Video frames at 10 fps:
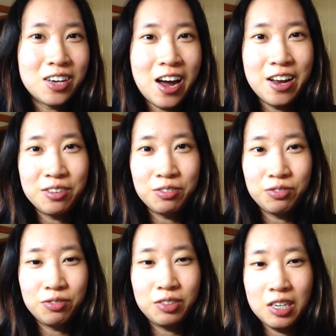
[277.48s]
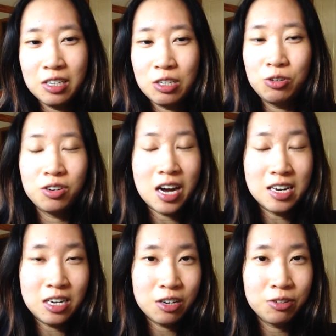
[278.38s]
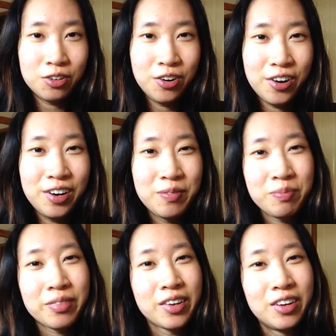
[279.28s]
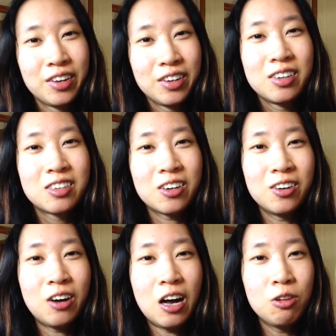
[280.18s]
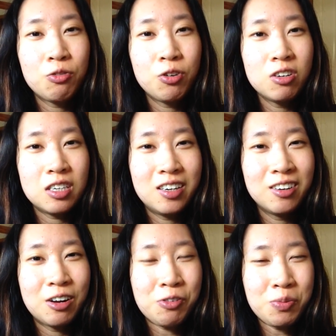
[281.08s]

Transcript: diet is a good idea or not. So I look forward to hearing